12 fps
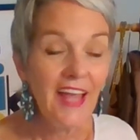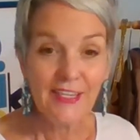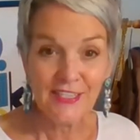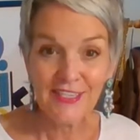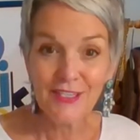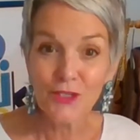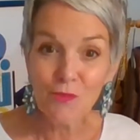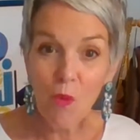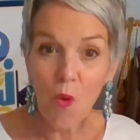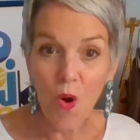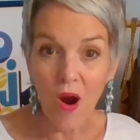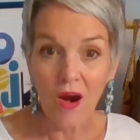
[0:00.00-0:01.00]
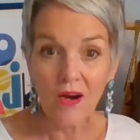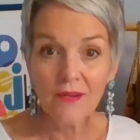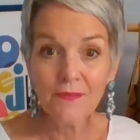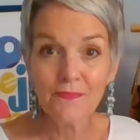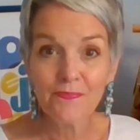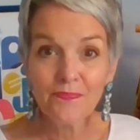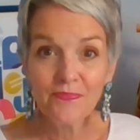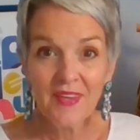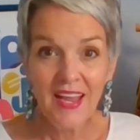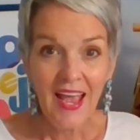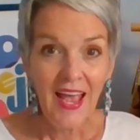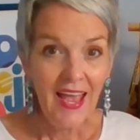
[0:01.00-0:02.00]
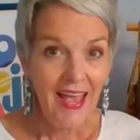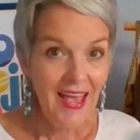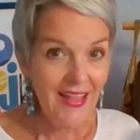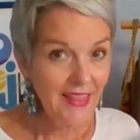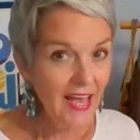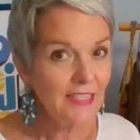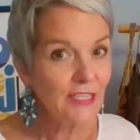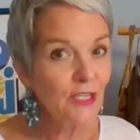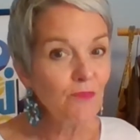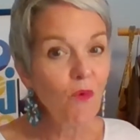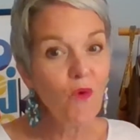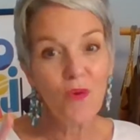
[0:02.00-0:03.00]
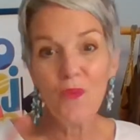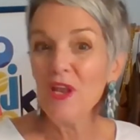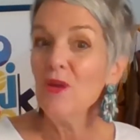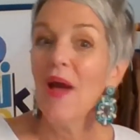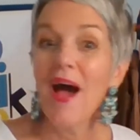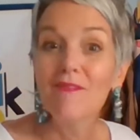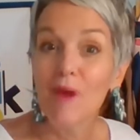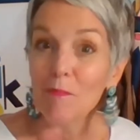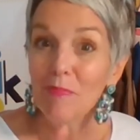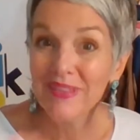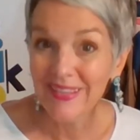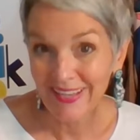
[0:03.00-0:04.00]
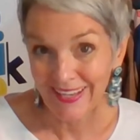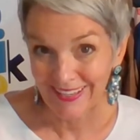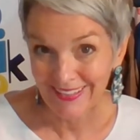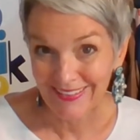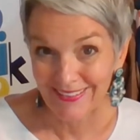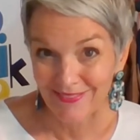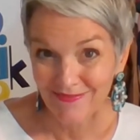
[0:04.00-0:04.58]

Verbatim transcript: less is more, less is more when you have a plan.